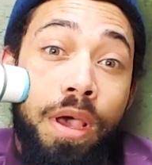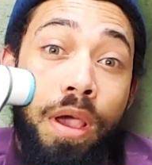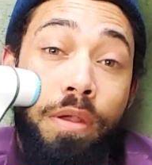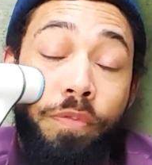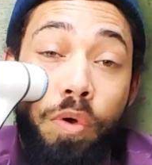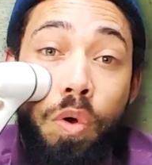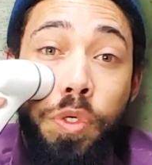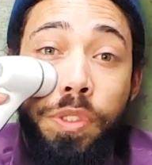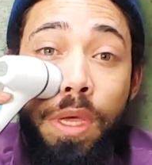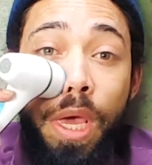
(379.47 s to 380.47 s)
and of
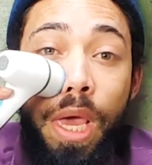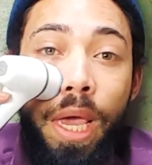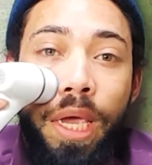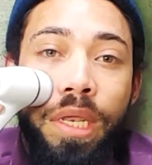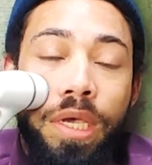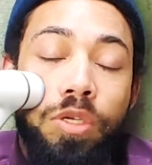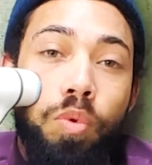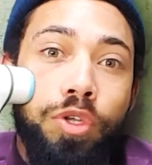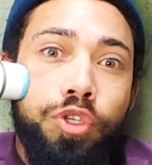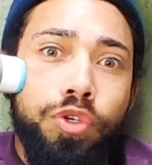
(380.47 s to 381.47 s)
course it doesn't
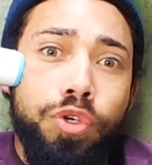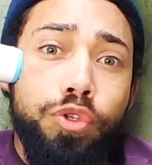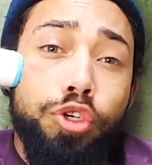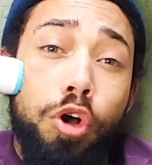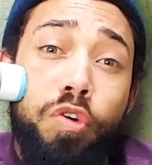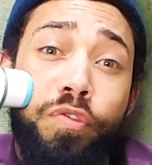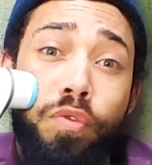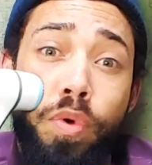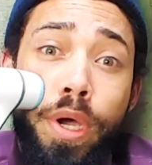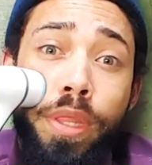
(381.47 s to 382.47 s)
want you to
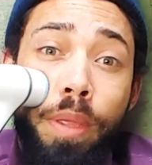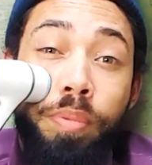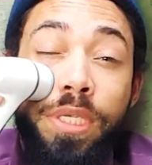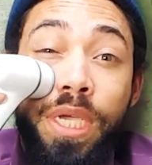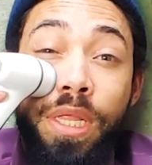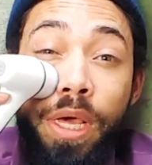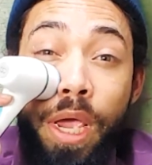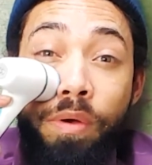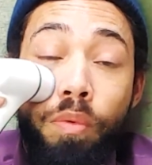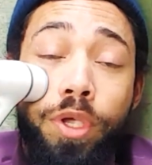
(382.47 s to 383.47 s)
overwork that particular
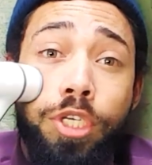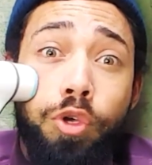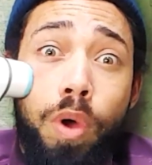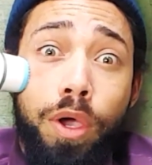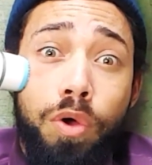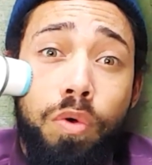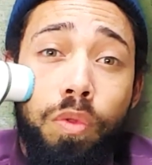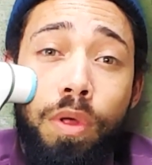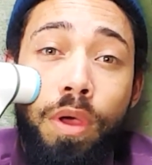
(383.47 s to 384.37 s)
area, which is quite cool.